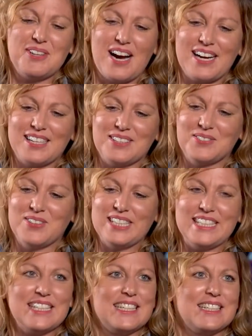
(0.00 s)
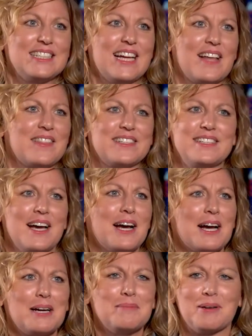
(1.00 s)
I went in at the time.